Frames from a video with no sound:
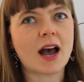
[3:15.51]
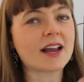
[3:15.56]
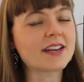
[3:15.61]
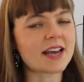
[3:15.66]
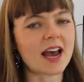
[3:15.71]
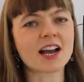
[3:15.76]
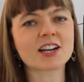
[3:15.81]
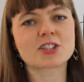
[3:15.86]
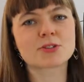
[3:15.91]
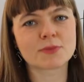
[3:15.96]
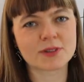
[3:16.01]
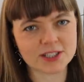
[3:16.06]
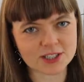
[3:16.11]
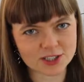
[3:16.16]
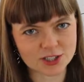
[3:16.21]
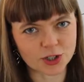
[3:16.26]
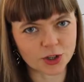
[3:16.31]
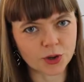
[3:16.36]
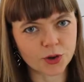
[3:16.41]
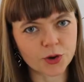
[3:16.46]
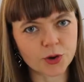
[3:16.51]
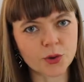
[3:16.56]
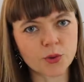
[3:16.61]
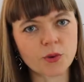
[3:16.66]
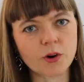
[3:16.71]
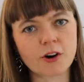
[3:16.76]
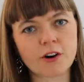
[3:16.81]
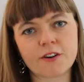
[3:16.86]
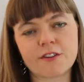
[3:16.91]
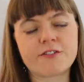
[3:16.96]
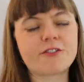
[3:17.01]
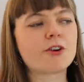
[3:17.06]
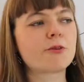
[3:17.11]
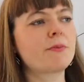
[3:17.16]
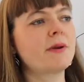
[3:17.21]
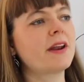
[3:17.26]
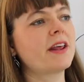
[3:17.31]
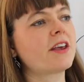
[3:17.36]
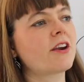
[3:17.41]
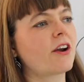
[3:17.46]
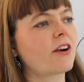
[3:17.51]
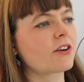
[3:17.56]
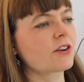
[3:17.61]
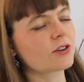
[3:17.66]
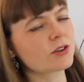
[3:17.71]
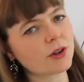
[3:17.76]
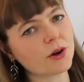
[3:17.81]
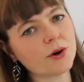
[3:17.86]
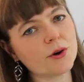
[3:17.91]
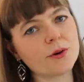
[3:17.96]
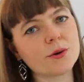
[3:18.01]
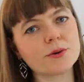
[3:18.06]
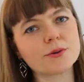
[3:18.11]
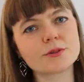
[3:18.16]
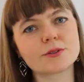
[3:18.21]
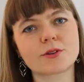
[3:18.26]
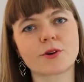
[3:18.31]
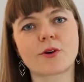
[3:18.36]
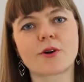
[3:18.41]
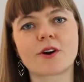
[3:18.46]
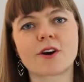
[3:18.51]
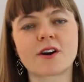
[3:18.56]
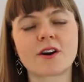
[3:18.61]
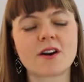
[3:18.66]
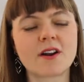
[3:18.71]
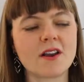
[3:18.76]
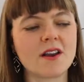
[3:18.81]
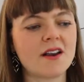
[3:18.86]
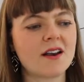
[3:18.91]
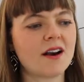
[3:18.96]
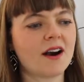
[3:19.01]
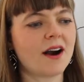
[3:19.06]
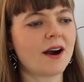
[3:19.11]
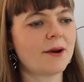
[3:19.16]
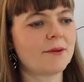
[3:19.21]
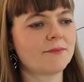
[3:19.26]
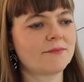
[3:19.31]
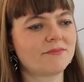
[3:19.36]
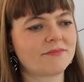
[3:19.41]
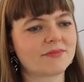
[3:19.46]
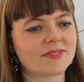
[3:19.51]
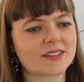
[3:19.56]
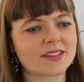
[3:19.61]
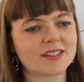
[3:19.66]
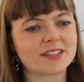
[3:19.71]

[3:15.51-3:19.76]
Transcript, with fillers: attachment to, or if you're bidding on clothes or um,